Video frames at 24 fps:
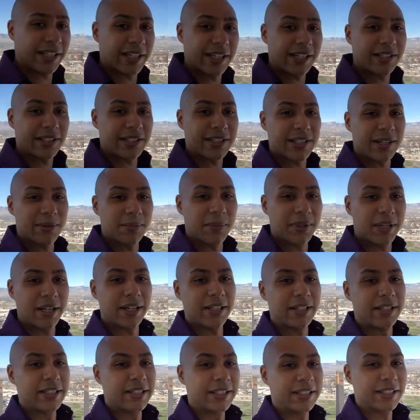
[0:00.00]
there
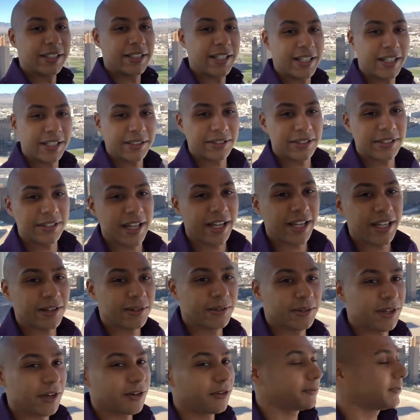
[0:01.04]
somewhere. I
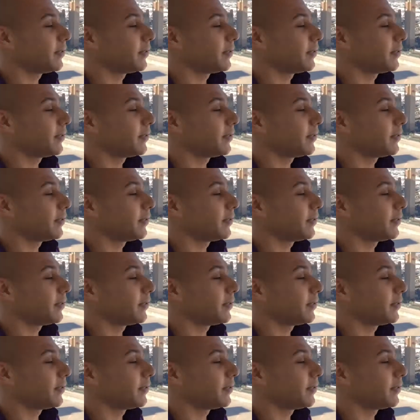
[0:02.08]
don't know